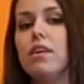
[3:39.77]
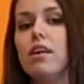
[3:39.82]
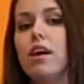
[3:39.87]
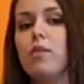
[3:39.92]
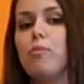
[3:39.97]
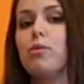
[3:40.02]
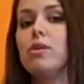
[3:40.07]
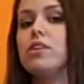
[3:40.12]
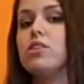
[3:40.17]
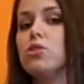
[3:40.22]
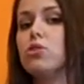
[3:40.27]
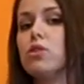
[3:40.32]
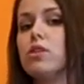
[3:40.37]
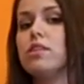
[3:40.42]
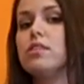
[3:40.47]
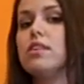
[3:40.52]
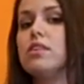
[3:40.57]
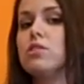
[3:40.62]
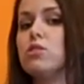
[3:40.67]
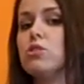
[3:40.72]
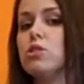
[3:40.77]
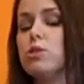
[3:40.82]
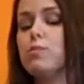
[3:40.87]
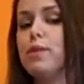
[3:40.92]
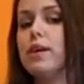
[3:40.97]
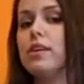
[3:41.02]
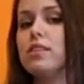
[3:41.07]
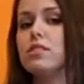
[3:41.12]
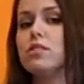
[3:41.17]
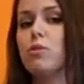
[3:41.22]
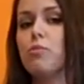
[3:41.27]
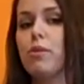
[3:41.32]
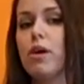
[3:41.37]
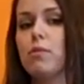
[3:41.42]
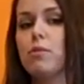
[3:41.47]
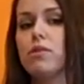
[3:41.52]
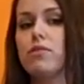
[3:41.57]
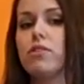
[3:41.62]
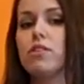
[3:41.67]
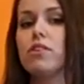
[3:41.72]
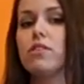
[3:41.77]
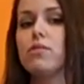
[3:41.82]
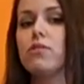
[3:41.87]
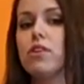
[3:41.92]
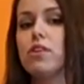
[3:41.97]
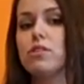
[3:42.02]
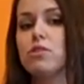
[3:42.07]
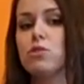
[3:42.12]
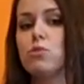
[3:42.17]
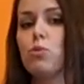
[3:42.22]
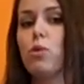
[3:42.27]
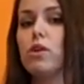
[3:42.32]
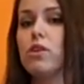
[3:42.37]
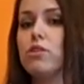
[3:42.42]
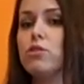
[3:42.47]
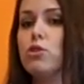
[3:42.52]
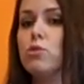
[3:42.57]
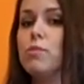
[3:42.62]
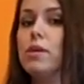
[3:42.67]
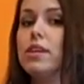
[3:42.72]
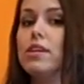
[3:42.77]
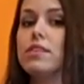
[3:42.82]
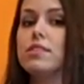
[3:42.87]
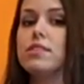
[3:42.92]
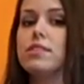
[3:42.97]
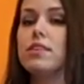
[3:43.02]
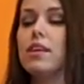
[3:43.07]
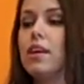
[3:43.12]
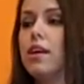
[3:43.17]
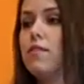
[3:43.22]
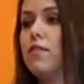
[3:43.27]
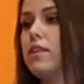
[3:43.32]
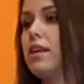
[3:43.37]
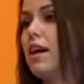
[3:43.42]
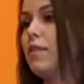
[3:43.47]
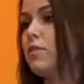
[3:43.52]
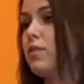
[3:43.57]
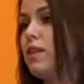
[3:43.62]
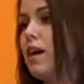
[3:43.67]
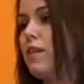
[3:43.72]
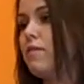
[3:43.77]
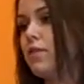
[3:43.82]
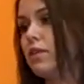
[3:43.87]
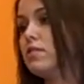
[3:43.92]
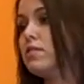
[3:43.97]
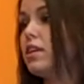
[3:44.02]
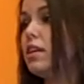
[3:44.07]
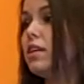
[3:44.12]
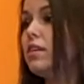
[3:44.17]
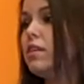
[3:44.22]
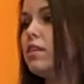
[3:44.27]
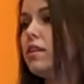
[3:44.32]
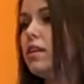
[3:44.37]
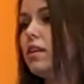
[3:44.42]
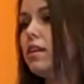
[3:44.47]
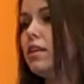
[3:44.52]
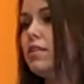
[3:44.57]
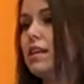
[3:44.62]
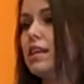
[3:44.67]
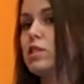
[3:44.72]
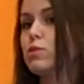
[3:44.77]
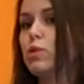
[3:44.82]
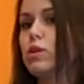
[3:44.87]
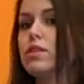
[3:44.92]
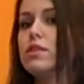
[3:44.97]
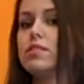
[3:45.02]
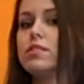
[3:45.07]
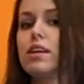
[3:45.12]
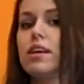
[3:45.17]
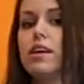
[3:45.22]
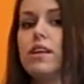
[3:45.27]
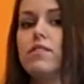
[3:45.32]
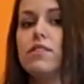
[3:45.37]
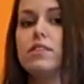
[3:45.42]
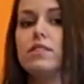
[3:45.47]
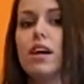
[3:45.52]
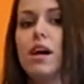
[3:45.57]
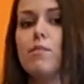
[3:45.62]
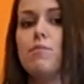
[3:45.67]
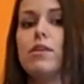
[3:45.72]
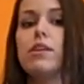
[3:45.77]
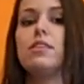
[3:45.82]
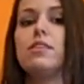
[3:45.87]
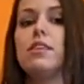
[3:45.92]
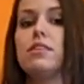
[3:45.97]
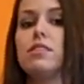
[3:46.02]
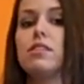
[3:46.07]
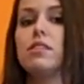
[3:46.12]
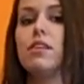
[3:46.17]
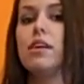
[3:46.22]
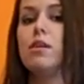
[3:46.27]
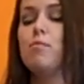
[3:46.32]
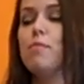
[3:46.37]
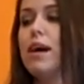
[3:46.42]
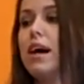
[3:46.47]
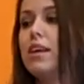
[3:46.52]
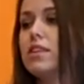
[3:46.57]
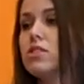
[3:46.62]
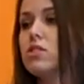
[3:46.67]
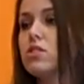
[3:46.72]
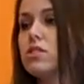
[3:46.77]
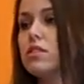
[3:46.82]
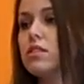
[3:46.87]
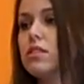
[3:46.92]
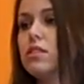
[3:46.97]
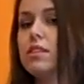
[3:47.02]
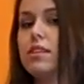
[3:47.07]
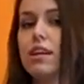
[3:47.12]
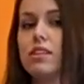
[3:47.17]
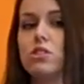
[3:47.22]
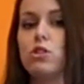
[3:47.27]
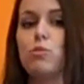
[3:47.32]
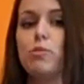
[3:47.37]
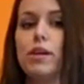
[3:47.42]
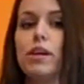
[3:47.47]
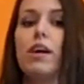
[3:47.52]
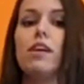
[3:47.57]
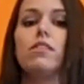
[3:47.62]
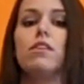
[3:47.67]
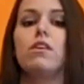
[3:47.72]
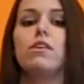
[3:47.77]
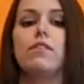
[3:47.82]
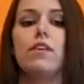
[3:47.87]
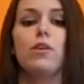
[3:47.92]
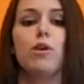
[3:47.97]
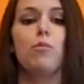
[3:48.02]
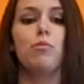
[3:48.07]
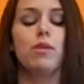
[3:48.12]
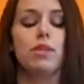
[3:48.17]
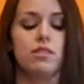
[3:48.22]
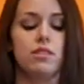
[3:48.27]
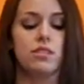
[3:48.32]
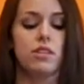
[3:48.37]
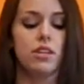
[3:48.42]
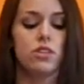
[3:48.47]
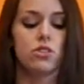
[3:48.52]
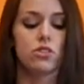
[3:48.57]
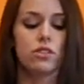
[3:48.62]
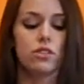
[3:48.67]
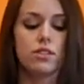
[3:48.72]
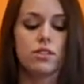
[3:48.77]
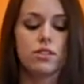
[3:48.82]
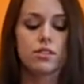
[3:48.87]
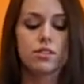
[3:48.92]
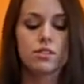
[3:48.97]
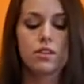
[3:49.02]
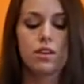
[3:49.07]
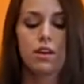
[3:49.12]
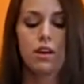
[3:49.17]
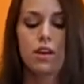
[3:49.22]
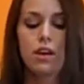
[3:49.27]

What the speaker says: a pretty short attention span, so probably for the first 1 or 2 minutes, then after that they're done. That's why they say the time that it takes to light a match, that should be how long that your presentation is.